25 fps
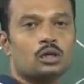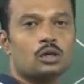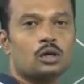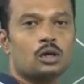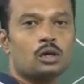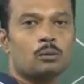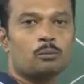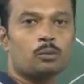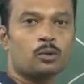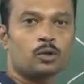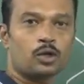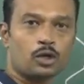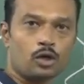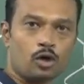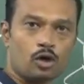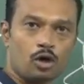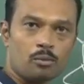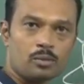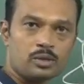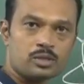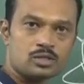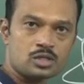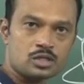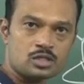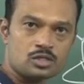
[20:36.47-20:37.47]
put a
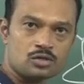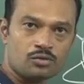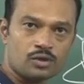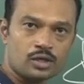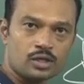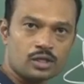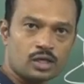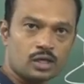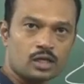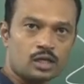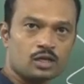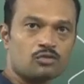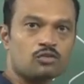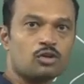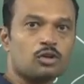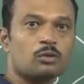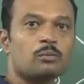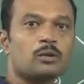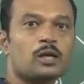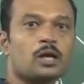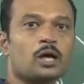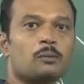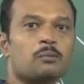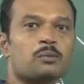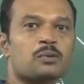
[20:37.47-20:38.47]
comment such a way that it will
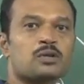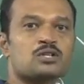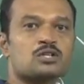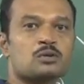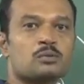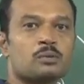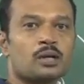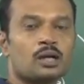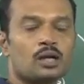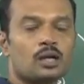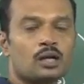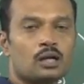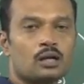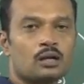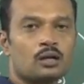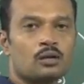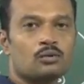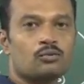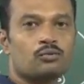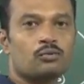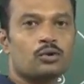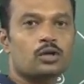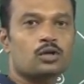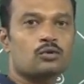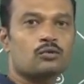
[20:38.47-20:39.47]
be appreciable
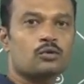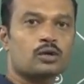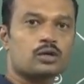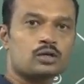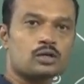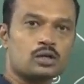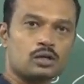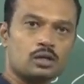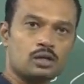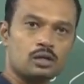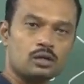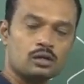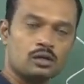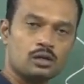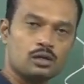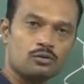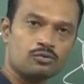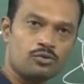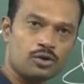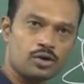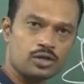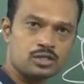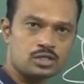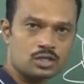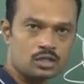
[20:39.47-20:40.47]
for your
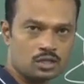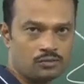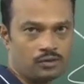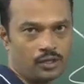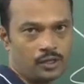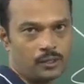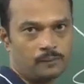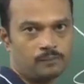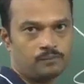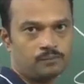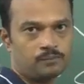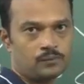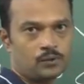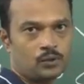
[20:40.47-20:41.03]
friends even.